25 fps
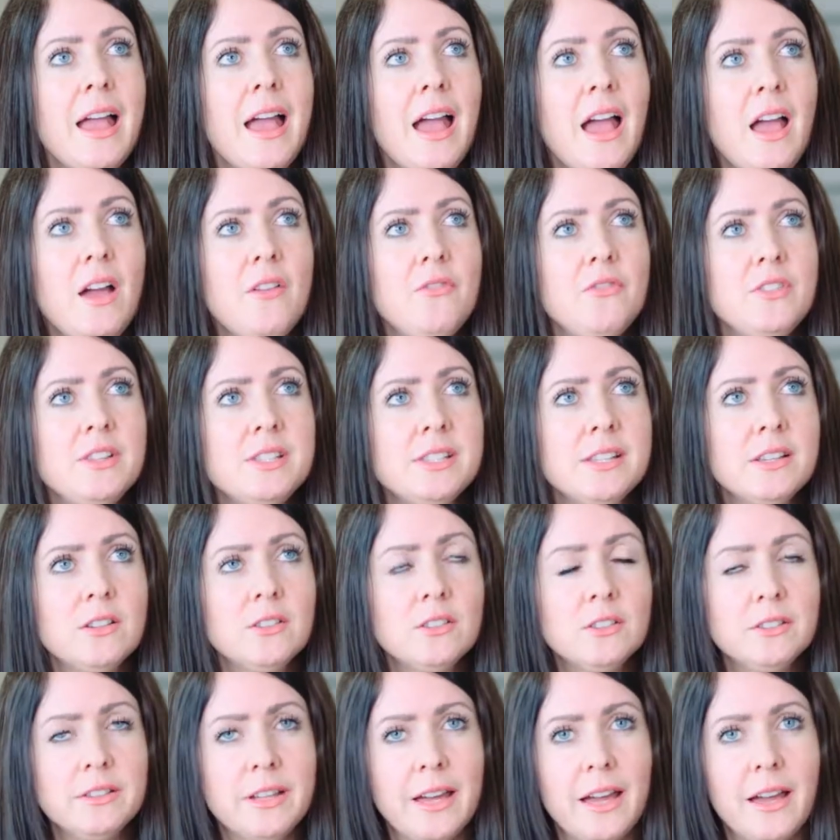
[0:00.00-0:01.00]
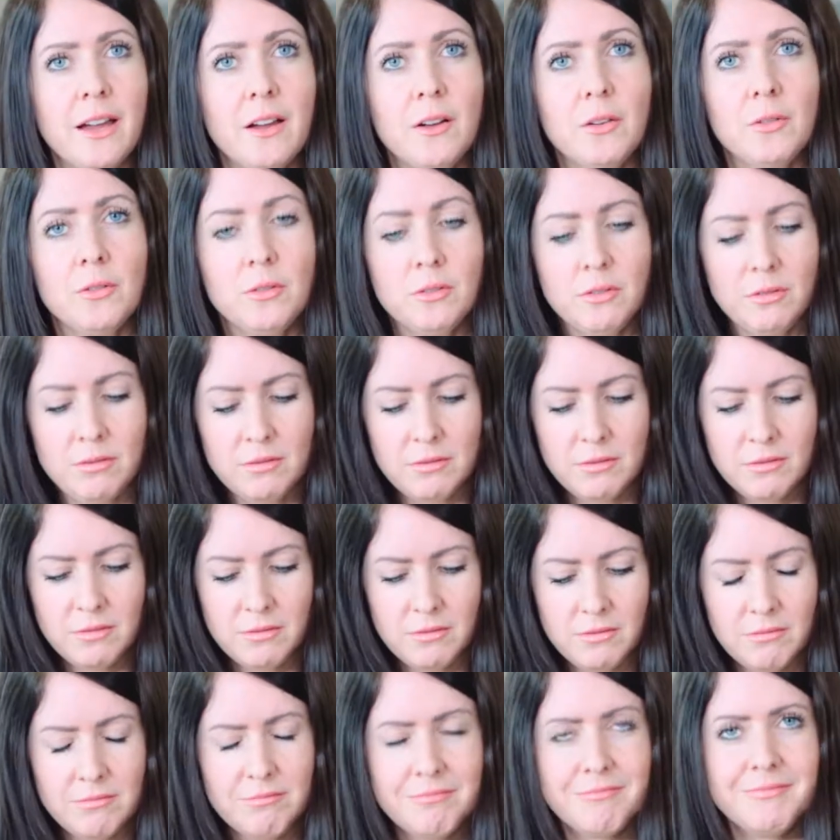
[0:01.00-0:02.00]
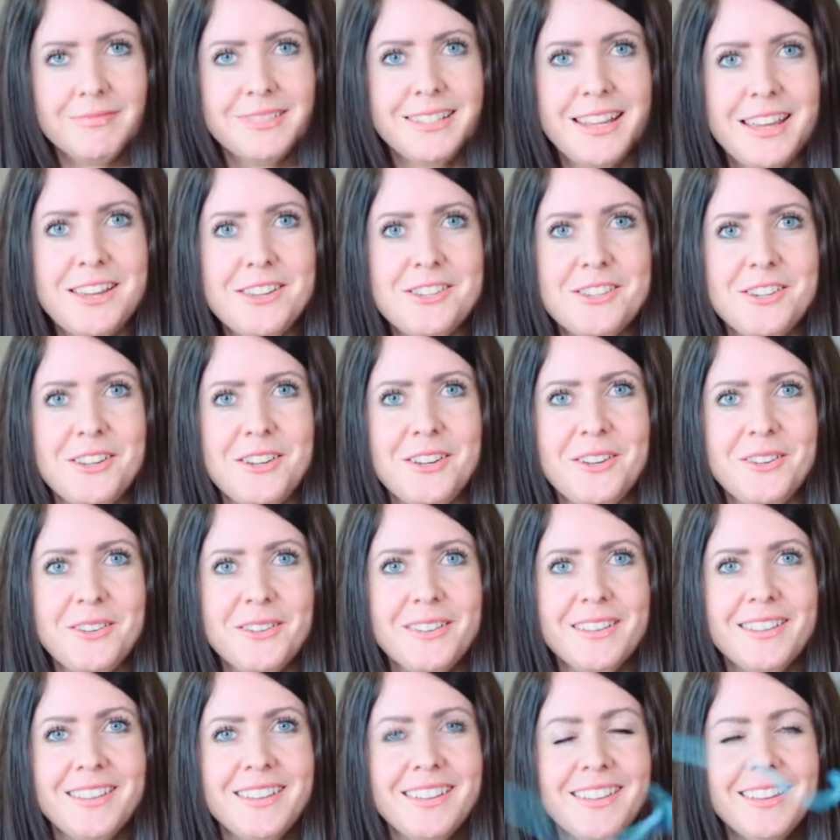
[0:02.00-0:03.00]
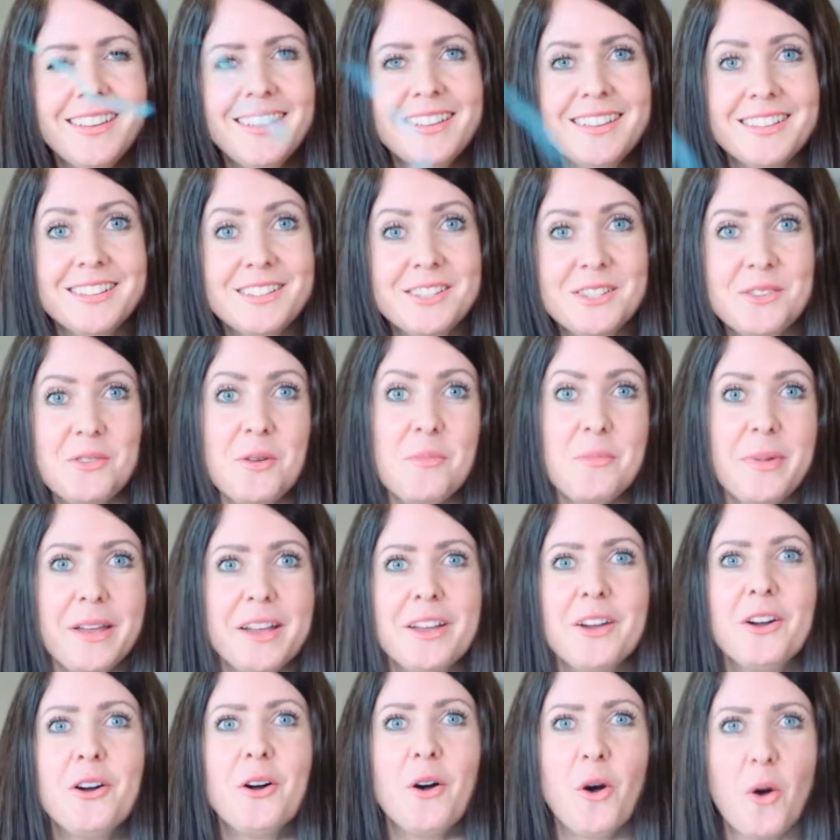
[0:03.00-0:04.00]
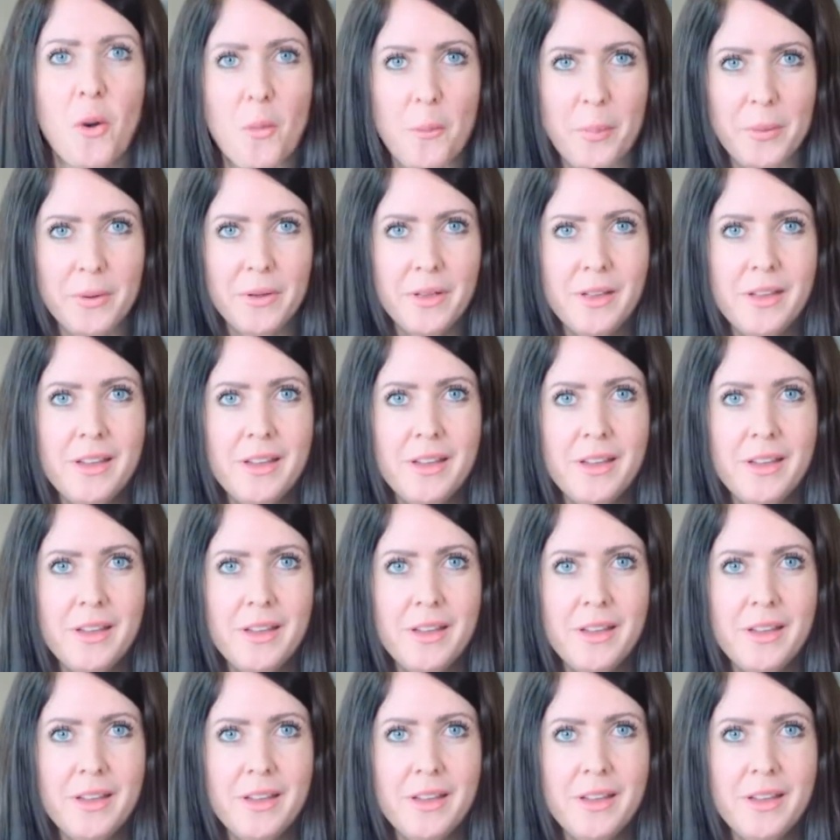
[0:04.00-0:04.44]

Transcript: Every single down takes you to a bigger up.